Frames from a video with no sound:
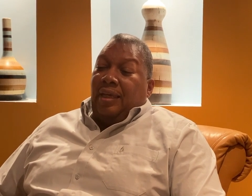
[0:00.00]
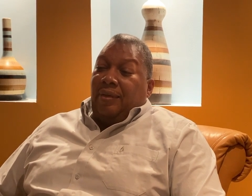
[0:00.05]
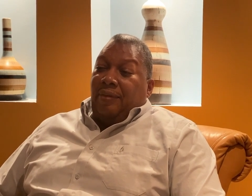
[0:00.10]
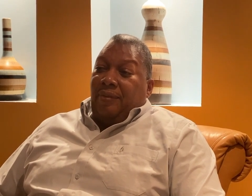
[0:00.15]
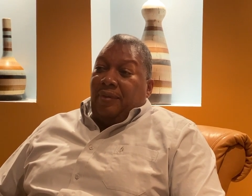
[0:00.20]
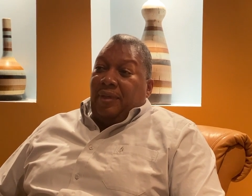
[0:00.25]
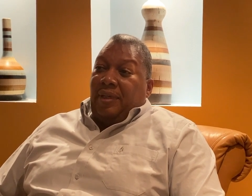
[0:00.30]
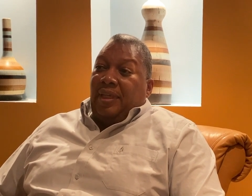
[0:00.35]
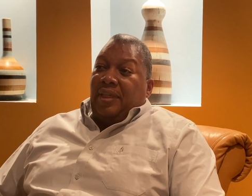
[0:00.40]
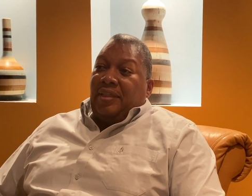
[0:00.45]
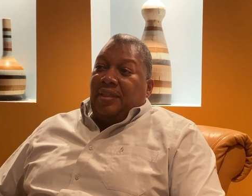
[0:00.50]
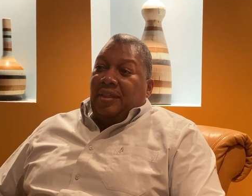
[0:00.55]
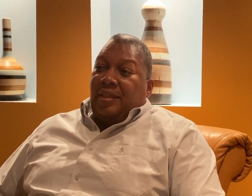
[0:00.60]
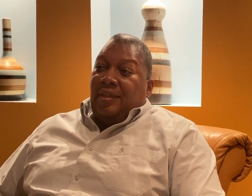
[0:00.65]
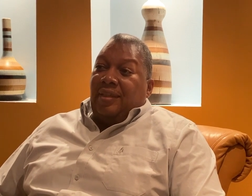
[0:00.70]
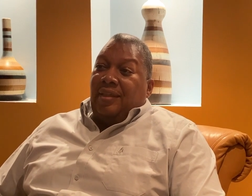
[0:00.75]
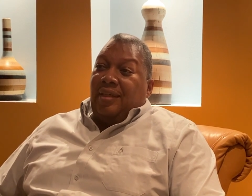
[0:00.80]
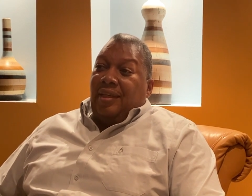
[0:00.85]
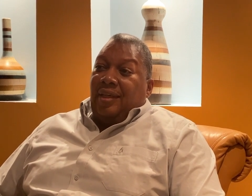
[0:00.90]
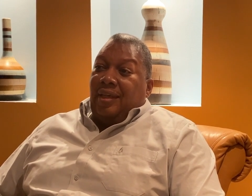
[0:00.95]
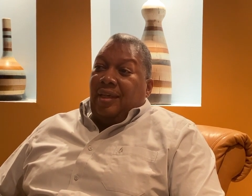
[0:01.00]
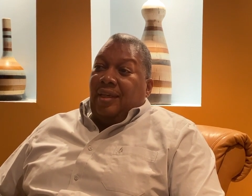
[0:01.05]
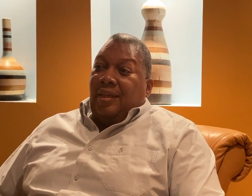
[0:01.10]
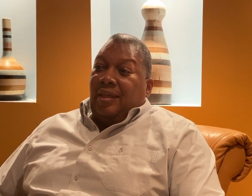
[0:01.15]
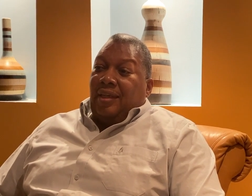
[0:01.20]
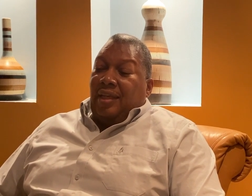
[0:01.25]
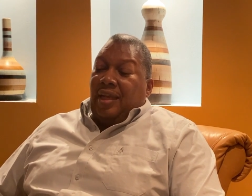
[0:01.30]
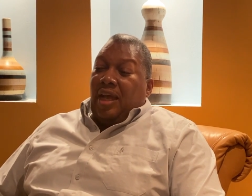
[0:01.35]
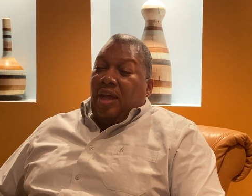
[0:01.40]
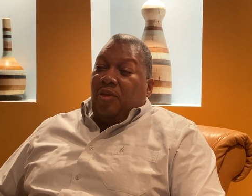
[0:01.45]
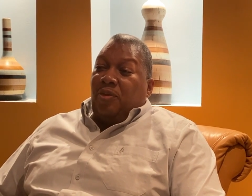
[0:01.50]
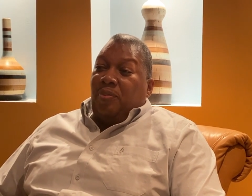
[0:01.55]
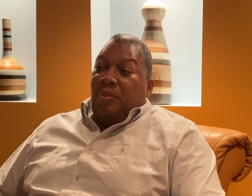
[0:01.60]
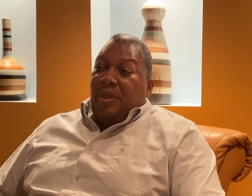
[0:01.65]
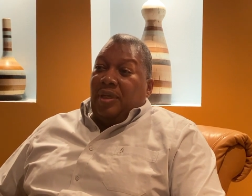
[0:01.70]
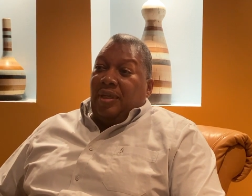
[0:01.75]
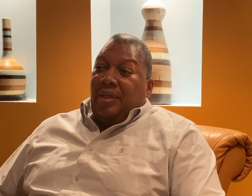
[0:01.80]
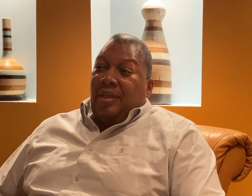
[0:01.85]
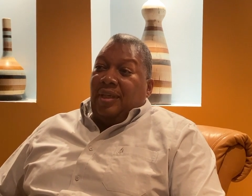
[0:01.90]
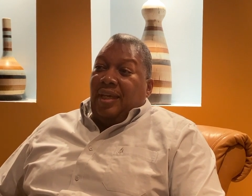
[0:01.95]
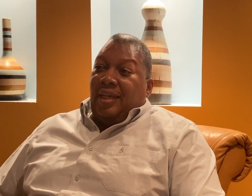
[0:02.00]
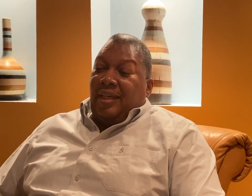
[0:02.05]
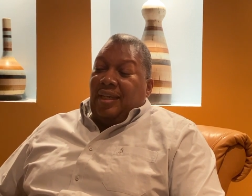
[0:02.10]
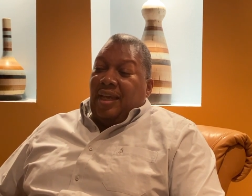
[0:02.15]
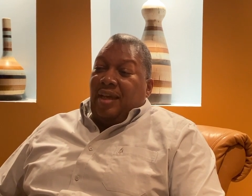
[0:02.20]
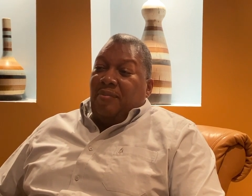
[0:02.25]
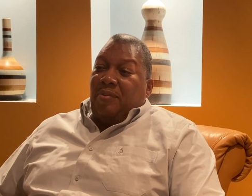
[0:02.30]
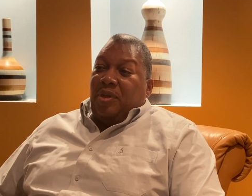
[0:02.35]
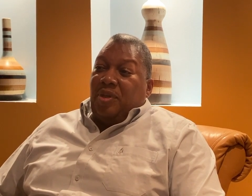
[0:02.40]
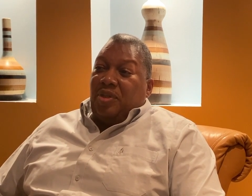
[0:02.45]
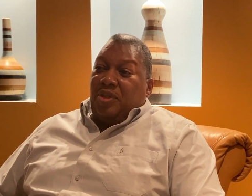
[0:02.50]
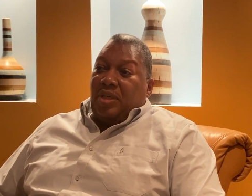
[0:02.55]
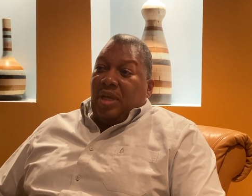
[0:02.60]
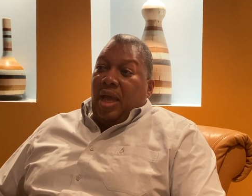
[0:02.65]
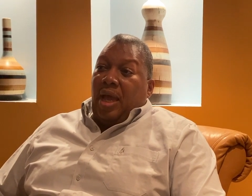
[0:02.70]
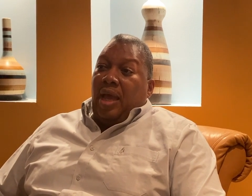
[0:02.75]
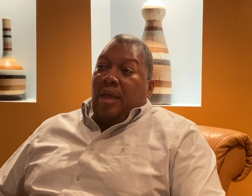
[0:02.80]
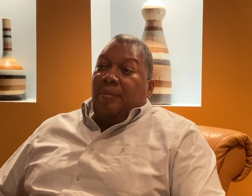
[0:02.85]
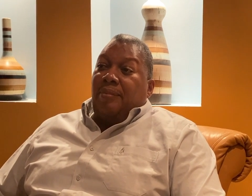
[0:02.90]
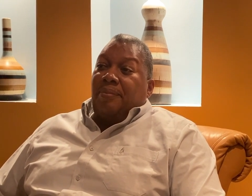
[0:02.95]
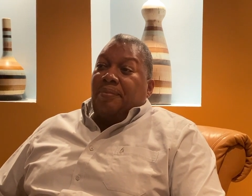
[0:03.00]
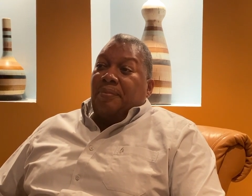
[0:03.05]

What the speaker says: relented and allowed me and gave me a shot.